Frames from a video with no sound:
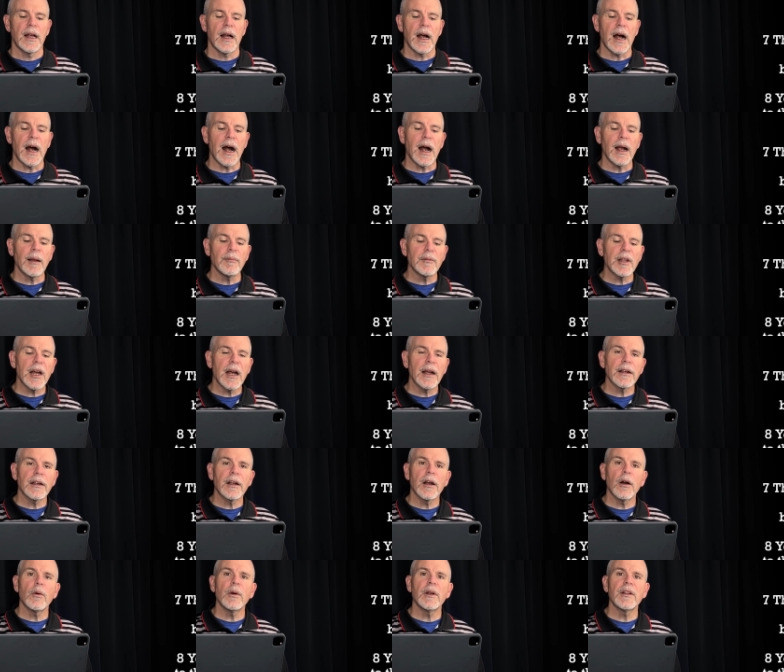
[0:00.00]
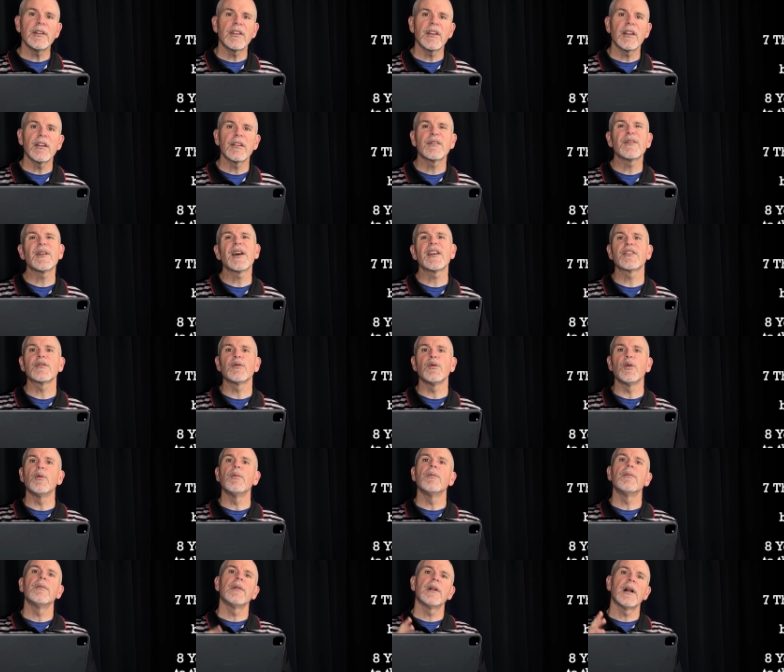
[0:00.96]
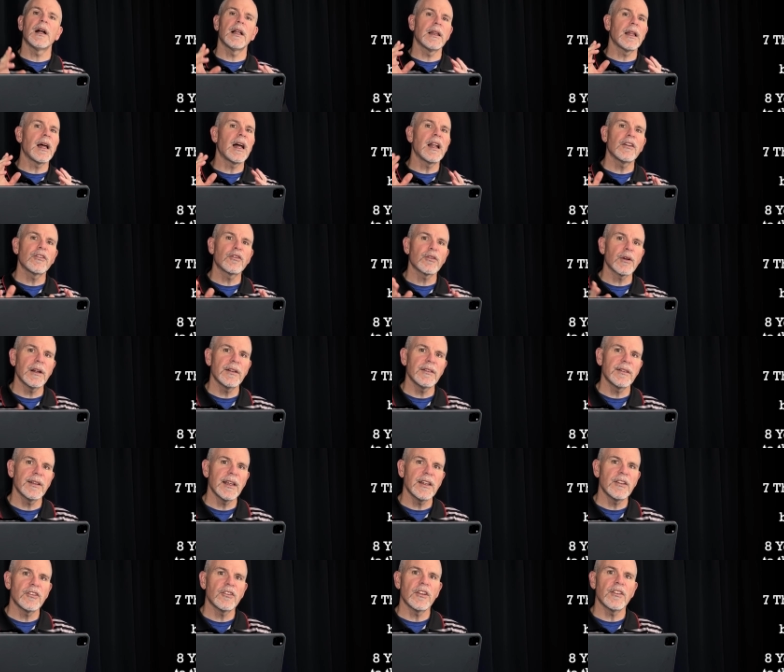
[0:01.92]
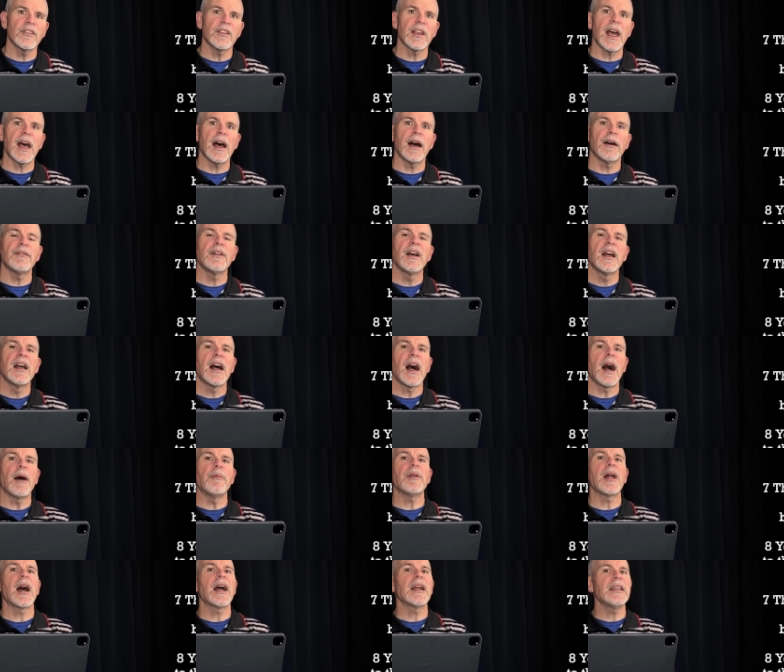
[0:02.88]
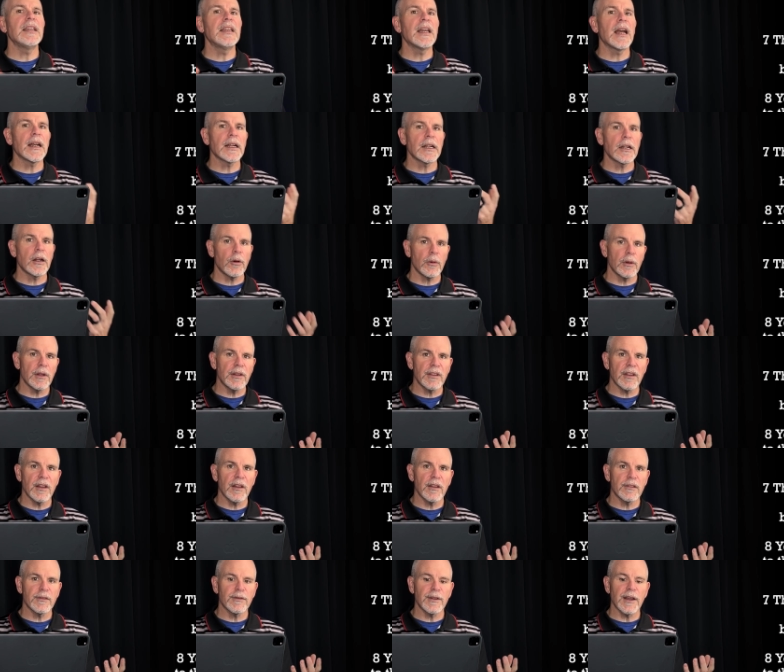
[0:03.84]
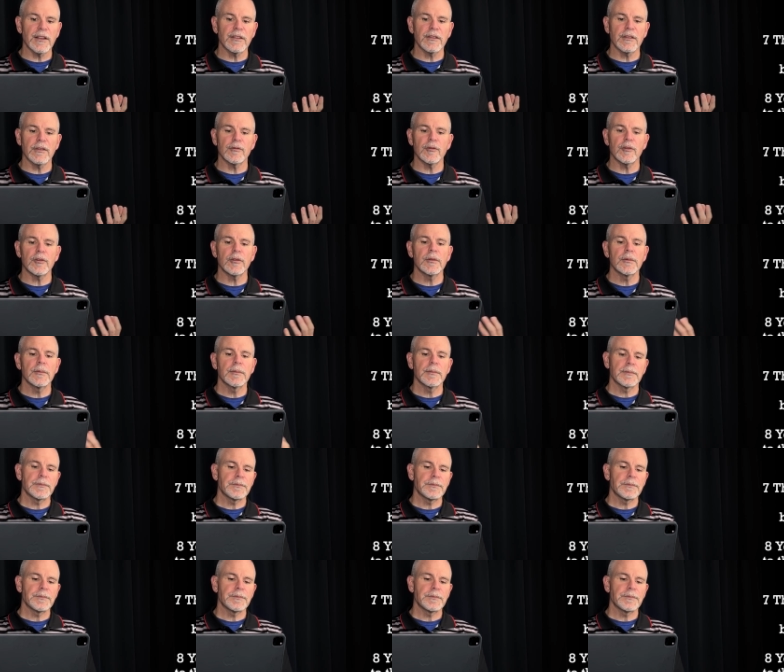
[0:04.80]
I'm not going to this festival. A lot of translations have, I'm not yet going to this festival.